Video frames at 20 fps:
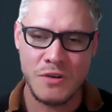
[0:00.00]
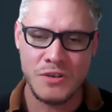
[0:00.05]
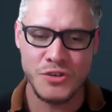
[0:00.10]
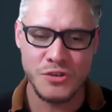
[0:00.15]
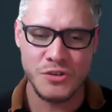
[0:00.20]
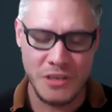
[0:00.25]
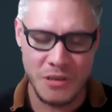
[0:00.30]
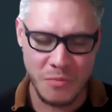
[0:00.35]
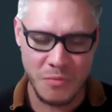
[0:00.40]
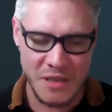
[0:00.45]
what
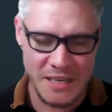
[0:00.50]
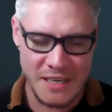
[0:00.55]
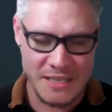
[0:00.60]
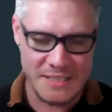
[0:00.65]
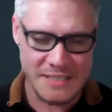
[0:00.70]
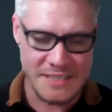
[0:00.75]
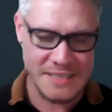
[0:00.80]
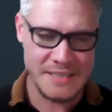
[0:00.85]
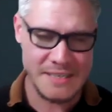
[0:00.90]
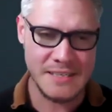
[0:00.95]
Judy
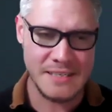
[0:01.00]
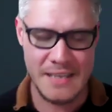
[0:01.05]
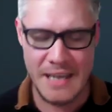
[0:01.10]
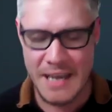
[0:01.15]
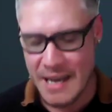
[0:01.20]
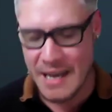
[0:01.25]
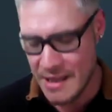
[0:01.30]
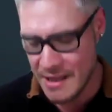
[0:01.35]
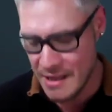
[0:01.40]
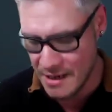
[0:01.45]
means is
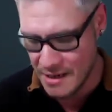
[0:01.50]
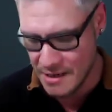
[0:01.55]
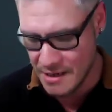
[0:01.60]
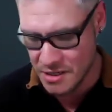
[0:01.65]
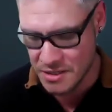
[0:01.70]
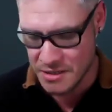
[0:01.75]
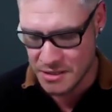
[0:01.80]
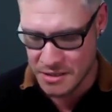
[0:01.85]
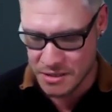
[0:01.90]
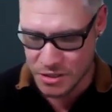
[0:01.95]

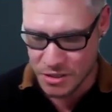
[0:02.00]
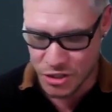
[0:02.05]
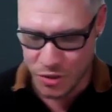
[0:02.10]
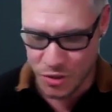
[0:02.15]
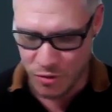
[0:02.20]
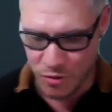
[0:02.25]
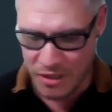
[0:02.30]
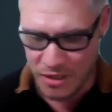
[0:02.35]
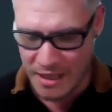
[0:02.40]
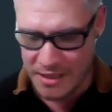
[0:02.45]
that she
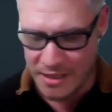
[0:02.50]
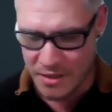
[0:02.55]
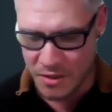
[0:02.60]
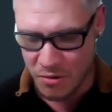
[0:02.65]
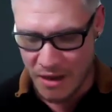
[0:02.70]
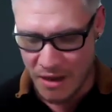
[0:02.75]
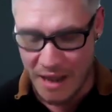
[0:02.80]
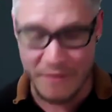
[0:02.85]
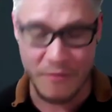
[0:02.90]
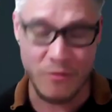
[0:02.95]
would like to
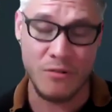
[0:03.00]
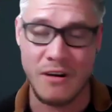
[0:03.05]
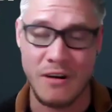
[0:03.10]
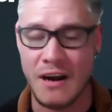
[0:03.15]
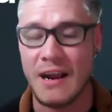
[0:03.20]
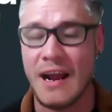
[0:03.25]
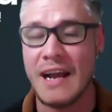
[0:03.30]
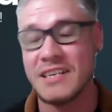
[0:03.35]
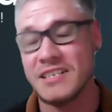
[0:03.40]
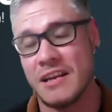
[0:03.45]
have,
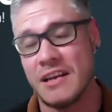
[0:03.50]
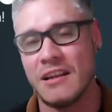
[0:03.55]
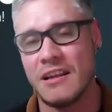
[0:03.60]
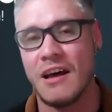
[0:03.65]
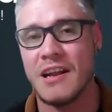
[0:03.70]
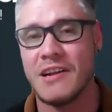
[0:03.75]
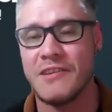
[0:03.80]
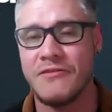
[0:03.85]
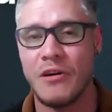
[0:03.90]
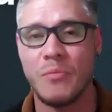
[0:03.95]
or actually a
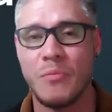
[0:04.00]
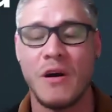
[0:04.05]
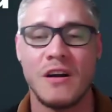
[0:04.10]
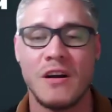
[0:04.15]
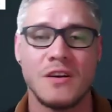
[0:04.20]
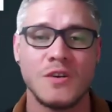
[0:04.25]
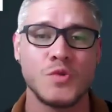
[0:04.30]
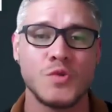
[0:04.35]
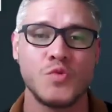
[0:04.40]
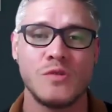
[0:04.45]
lot of our
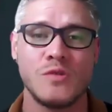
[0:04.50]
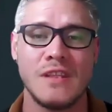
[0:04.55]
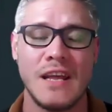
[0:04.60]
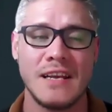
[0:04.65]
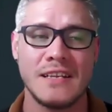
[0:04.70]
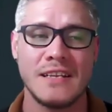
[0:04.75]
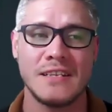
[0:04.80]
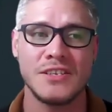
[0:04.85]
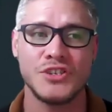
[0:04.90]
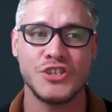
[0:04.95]
partners would
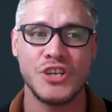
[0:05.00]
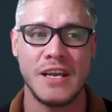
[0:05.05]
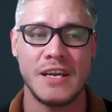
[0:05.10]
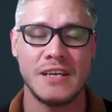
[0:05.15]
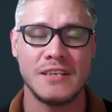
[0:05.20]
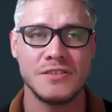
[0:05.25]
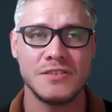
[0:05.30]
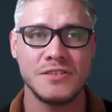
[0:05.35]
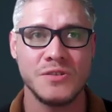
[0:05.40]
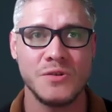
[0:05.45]
like the
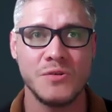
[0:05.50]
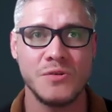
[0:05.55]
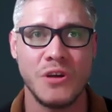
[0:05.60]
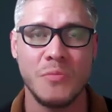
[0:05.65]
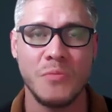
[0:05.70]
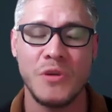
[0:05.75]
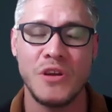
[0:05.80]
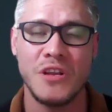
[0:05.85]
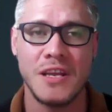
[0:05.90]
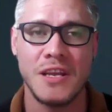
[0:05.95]
chance to
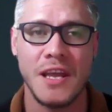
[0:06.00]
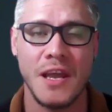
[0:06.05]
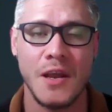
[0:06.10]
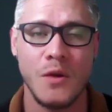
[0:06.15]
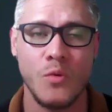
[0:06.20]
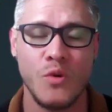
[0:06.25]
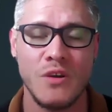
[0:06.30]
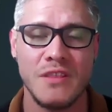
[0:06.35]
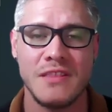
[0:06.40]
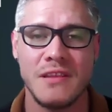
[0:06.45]

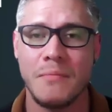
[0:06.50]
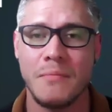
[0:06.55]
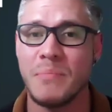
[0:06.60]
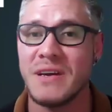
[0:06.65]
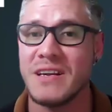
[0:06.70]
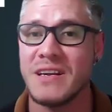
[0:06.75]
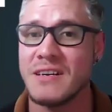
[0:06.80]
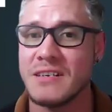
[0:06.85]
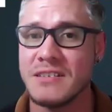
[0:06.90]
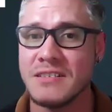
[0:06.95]
communicate with the
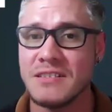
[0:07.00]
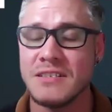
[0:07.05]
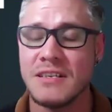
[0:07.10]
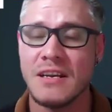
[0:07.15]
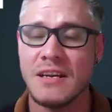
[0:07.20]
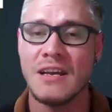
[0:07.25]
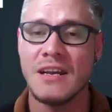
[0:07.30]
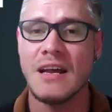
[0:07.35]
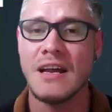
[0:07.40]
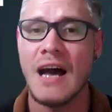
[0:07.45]
bidders
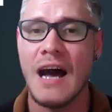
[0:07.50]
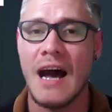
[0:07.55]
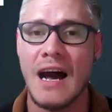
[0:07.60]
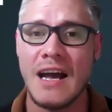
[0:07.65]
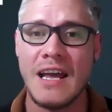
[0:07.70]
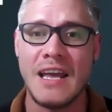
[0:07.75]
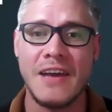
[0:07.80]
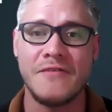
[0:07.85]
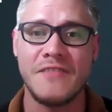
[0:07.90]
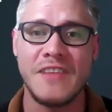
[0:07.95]

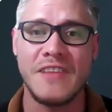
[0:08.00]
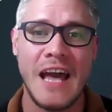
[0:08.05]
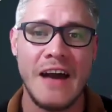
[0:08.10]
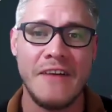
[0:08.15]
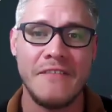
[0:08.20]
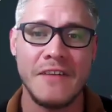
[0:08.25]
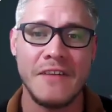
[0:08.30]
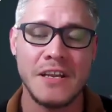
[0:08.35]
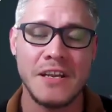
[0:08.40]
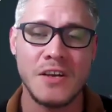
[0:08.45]
if they
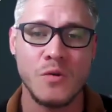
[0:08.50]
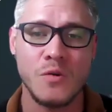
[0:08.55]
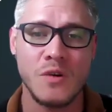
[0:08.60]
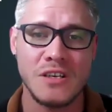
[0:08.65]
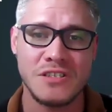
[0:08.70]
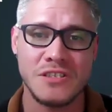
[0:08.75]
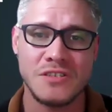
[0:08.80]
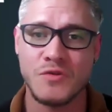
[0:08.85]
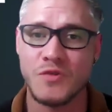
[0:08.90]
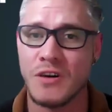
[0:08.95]
have any
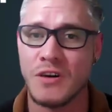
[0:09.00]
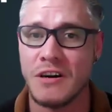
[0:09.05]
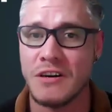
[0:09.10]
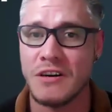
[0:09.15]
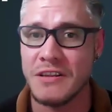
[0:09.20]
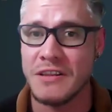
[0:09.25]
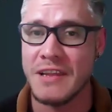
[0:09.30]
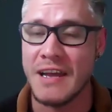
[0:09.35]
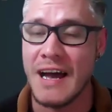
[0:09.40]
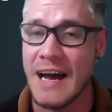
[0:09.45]
questions
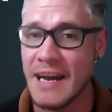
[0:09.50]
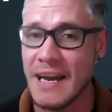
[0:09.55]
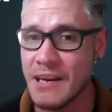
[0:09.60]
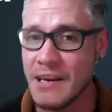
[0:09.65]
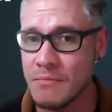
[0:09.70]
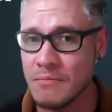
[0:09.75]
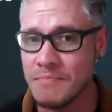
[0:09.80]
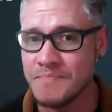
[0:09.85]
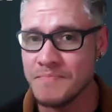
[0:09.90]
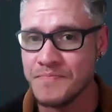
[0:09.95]
regarding the
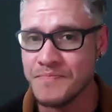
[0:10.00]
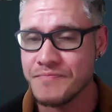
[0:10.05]
item.